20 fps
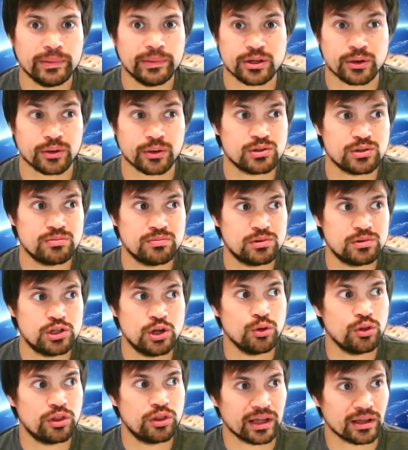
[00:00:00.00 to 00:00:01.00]
doing
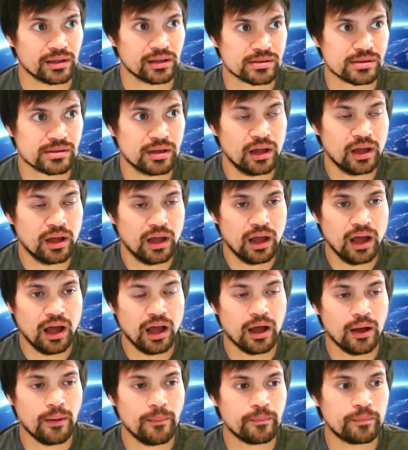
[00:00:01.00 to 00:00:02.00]
two things:
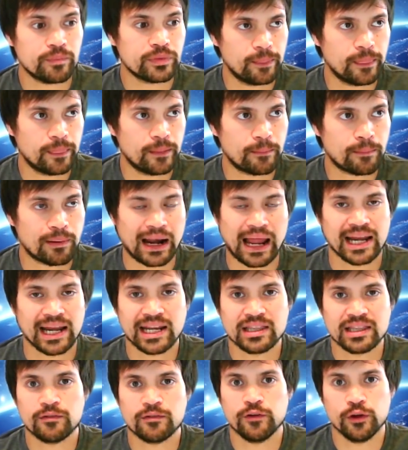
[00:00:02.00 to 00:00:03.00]
um,
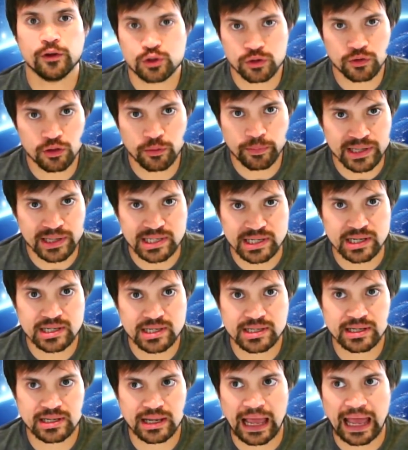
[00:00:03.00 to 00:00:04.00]
planning the future of the
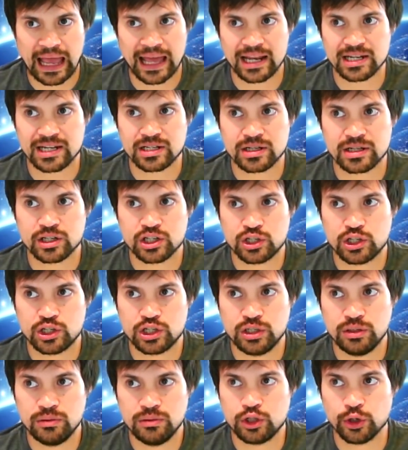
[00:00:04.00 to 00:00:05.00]
business and
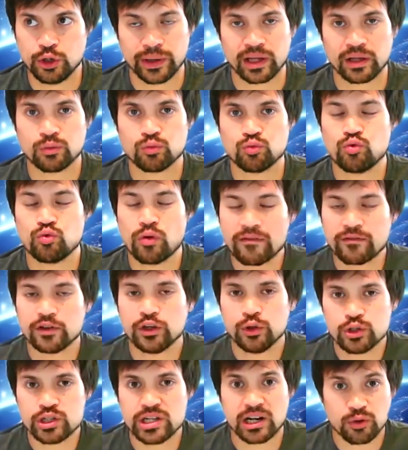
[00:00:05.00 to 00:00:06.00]
doing
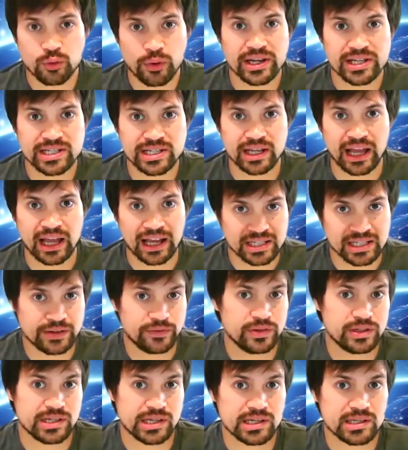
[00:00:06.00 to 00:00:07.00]
revenue generating
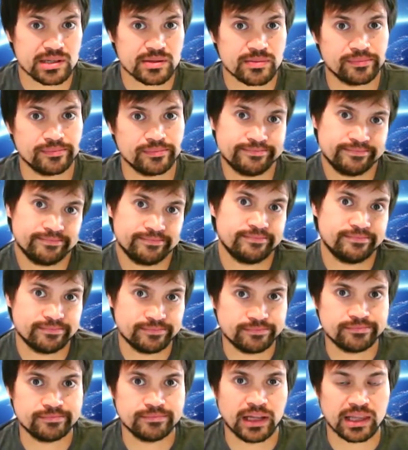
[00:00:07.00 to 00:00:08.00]
activities.
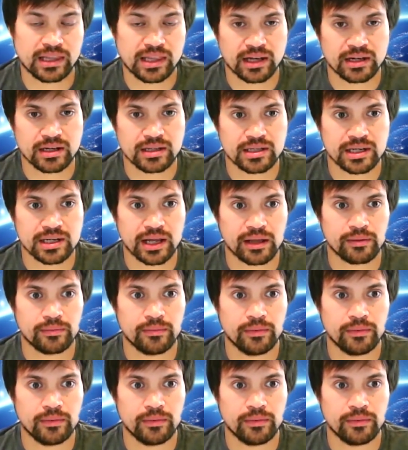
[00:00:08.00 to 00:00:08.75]
At the end of the day,